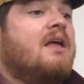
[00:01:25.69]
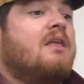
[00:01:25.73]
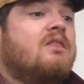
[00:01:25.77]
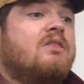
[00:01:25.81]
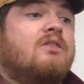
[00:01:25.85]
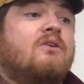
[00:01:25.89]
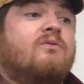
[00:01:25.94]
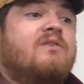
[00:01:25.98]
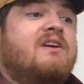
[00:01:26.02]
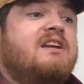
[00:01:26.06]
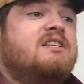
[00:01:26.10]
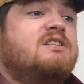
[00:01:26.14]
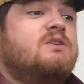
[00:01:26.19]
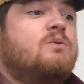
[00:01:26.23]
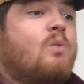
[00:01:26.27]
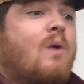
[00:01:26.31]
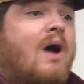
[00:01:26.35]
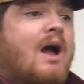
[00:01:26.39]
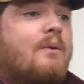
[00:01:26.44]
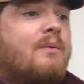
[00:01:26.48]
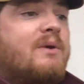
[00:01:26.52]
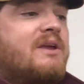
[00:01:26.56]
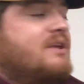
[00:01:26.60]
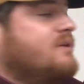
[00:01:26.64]
The reason
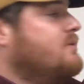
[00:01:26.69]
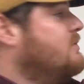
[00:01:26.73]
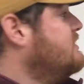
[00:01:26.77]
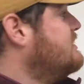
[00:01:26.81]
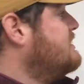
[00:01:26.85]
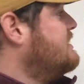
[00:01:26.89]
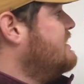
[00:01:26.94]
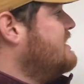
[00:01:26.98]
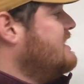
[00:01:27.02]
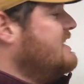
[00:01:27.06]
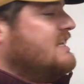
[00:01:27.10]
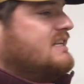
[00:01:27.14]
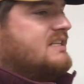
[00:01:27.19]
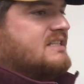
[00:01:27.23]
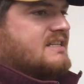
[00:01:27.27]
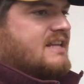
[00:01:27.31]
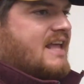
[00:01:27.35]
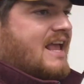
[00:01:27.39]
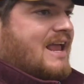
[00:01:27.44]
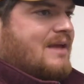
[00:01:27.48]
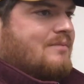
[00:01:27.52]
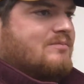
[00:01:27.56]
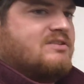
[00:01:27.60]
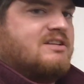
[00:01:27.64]
why we use these
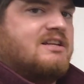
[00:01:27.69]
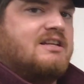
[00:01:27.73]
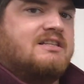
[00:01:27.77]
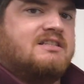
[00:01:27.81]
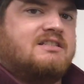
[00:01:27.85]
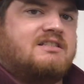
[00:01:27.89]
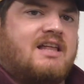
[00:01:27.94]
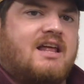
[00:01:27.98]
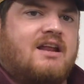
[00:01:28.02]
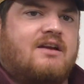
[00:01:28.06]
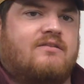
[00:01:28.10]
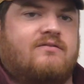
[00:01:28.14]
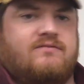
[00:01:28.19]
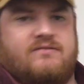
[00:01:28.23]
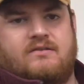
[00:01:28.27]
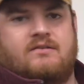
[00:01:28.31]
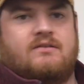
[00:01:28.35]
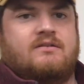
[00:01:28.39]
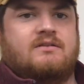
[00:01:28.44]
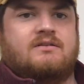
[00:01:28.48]
names instead of